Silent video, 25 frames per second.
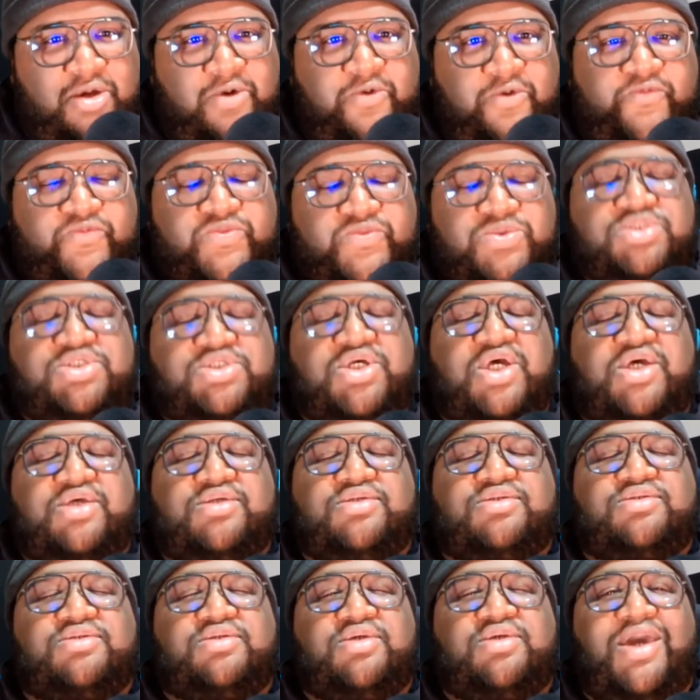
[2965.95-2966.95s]
Just
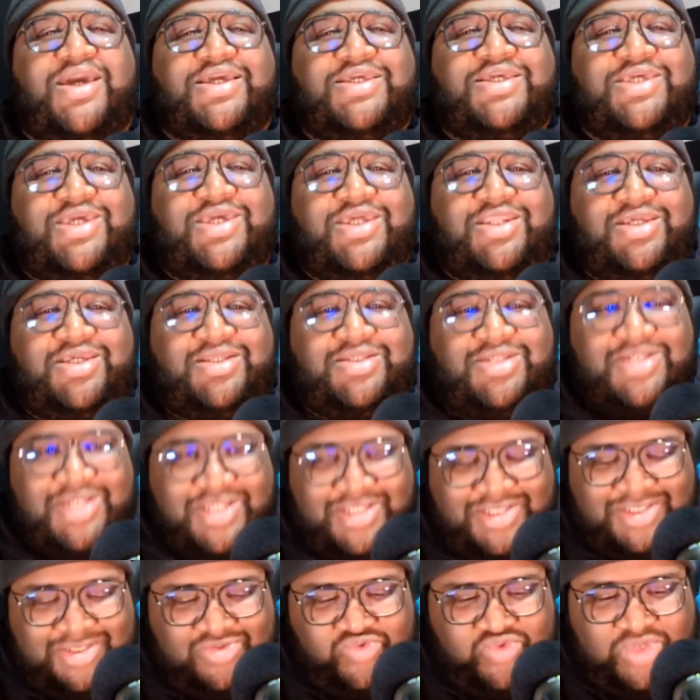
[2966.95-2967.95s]
Get it
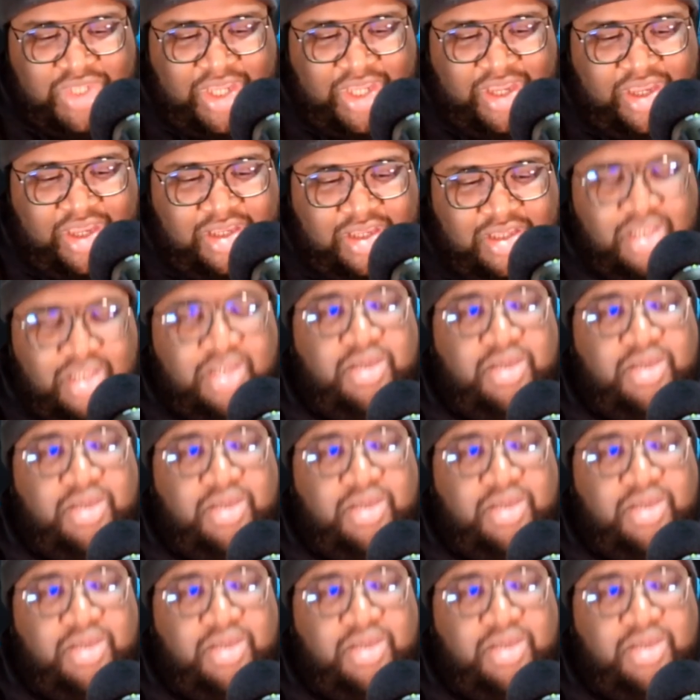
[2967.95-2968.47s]
done.